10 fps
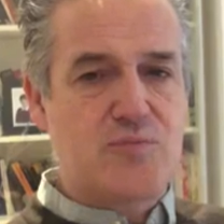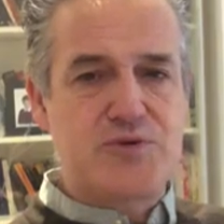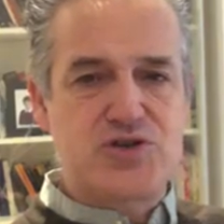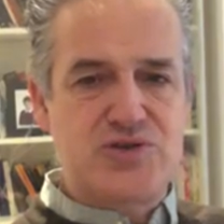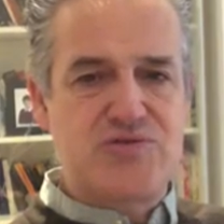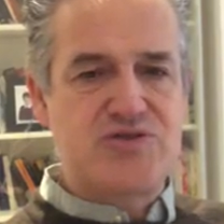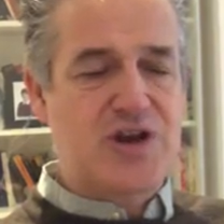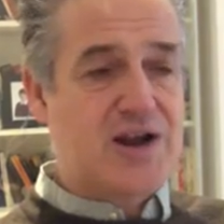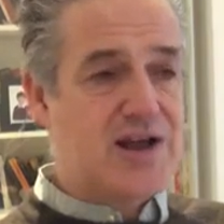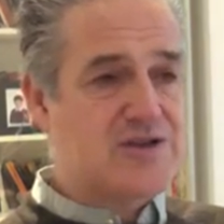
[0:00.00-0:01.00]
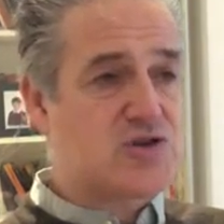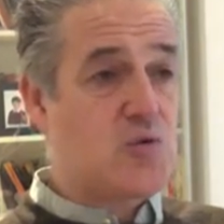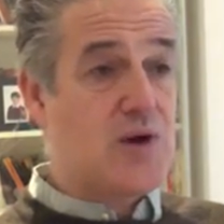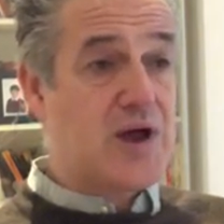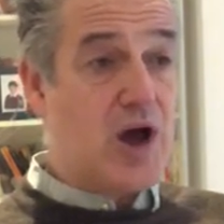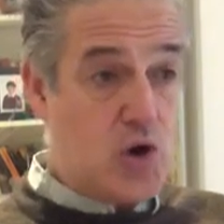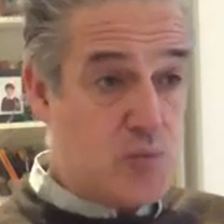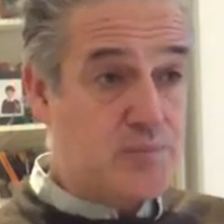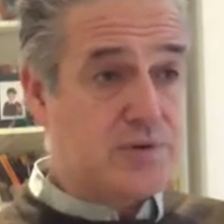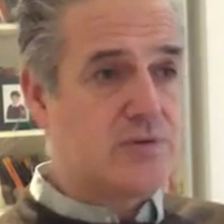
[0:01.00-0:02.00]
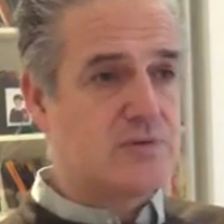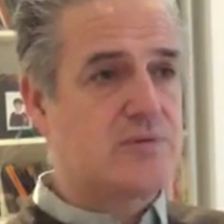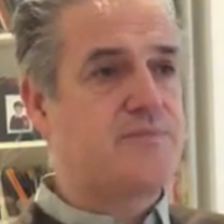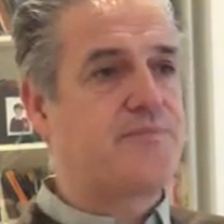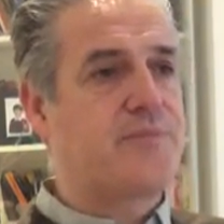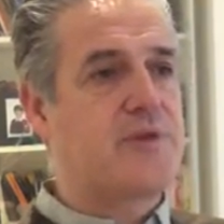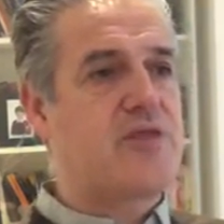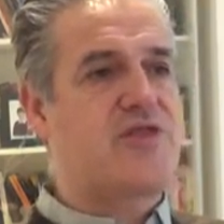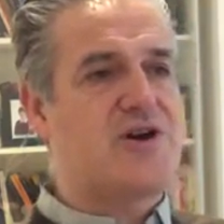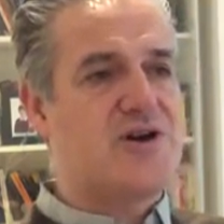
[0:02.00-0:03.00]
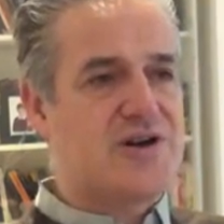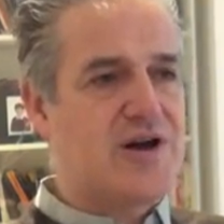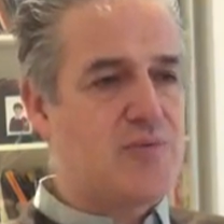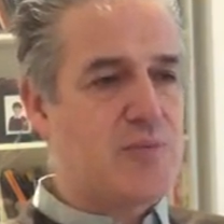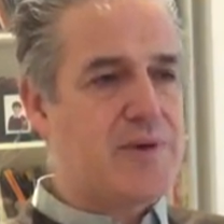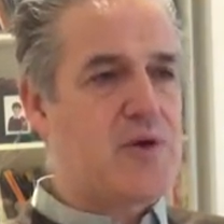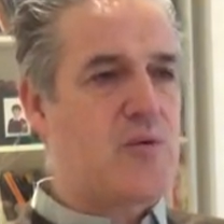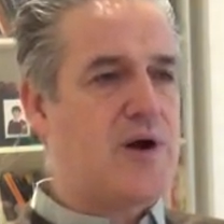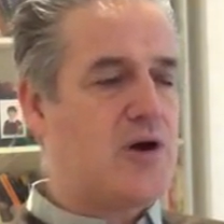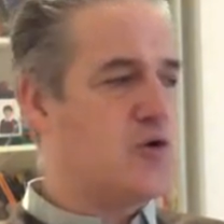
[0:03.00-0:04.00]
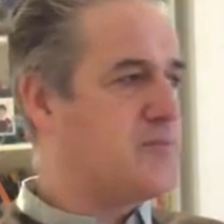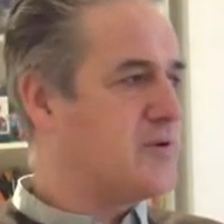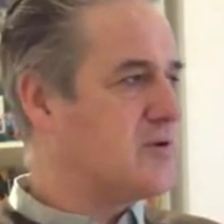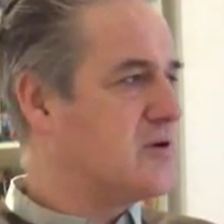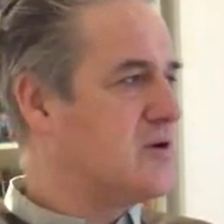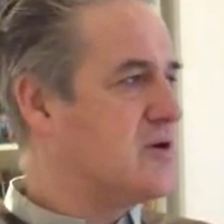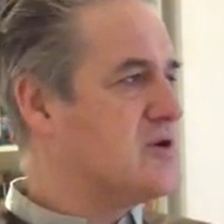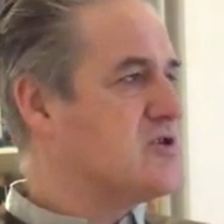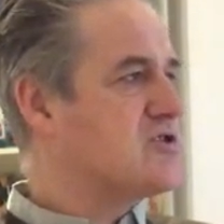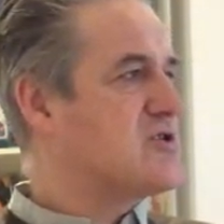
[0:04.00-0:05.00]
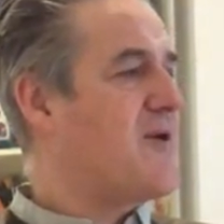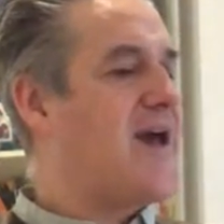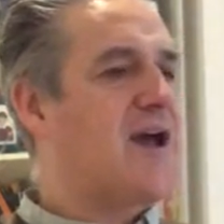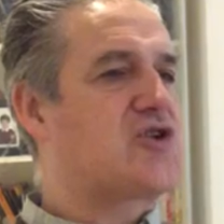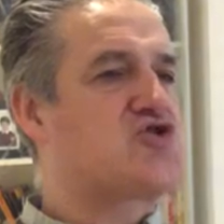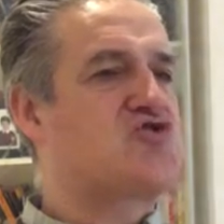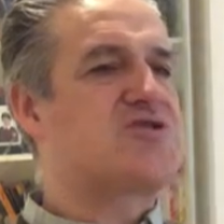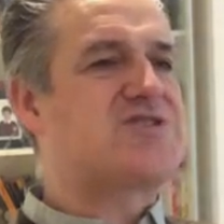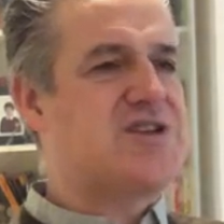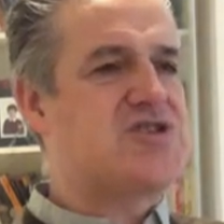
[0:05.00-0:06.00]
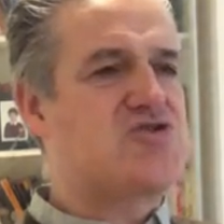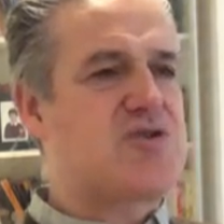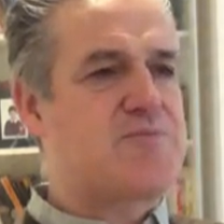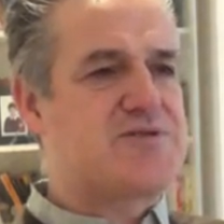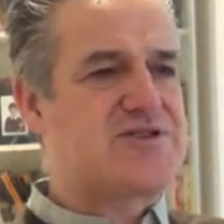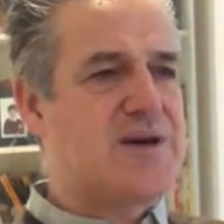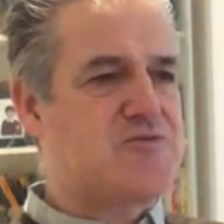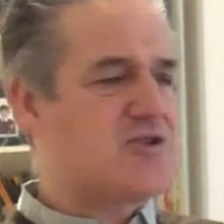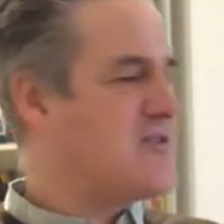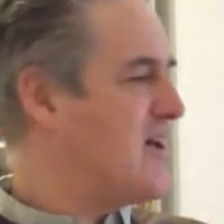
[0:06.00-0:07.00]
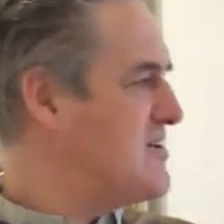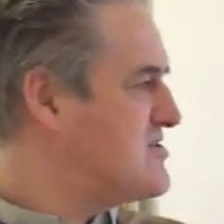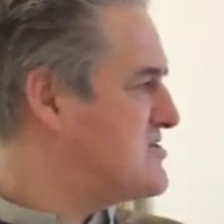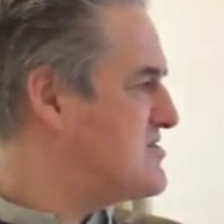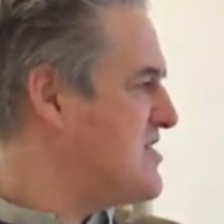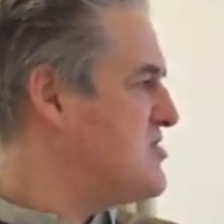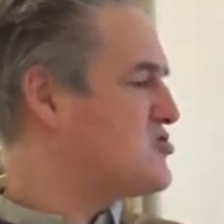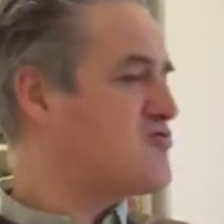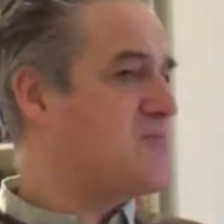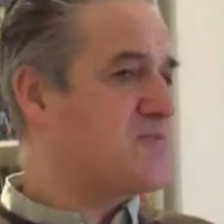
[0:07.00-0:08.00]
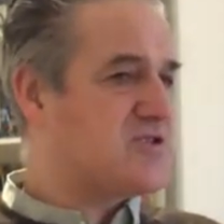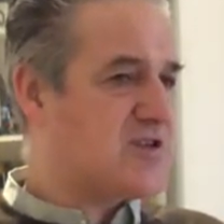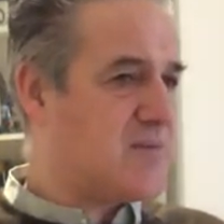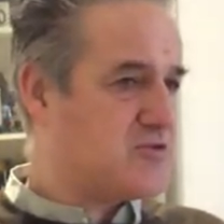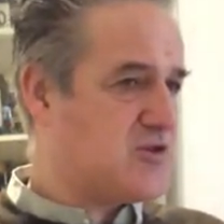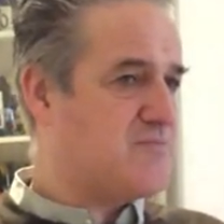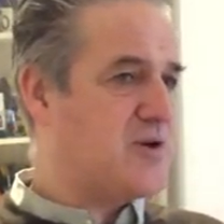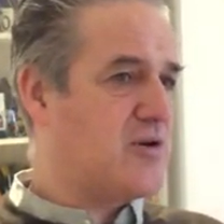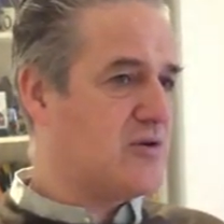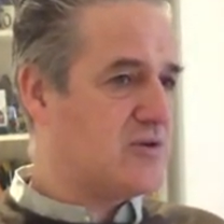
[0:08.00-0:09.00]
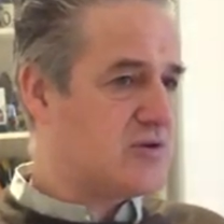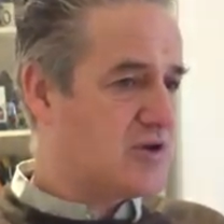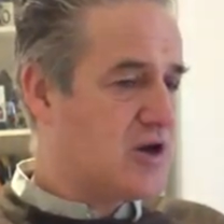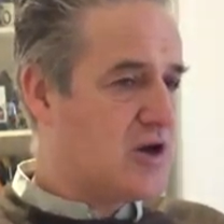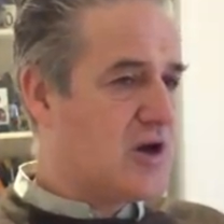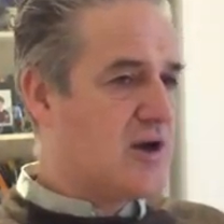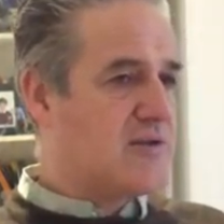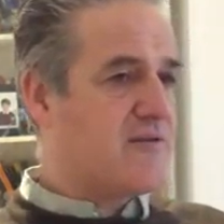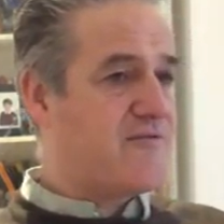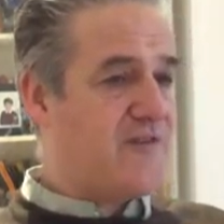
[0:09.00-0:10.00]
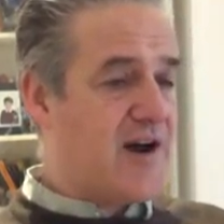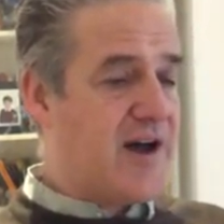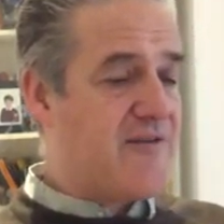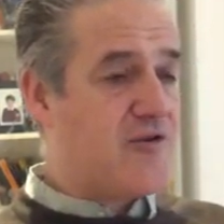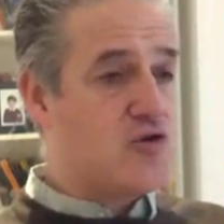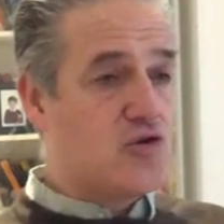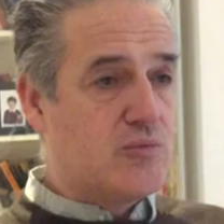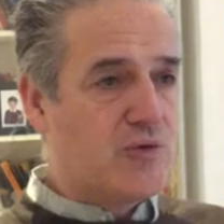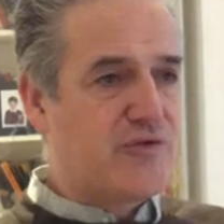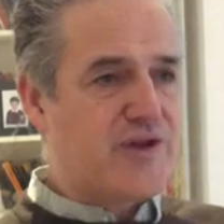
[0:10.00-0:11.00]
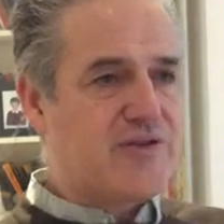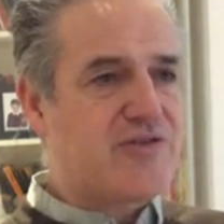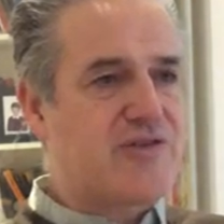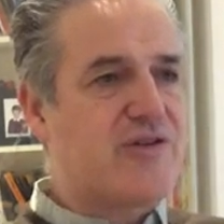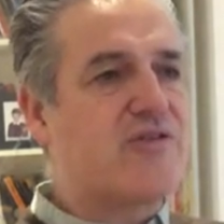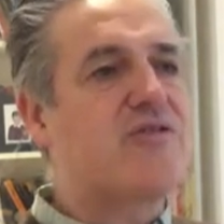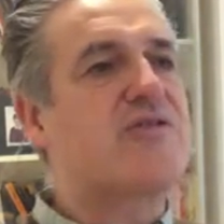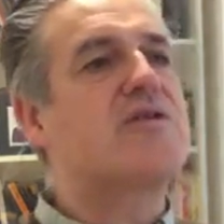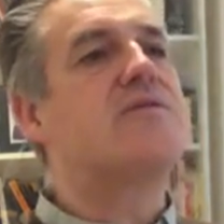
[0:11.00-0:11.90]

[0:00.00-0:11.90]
or pituitary glands quite open. The third eye will be quite open. So extrasensory perception, that is sensory perception beyond the five normal senses,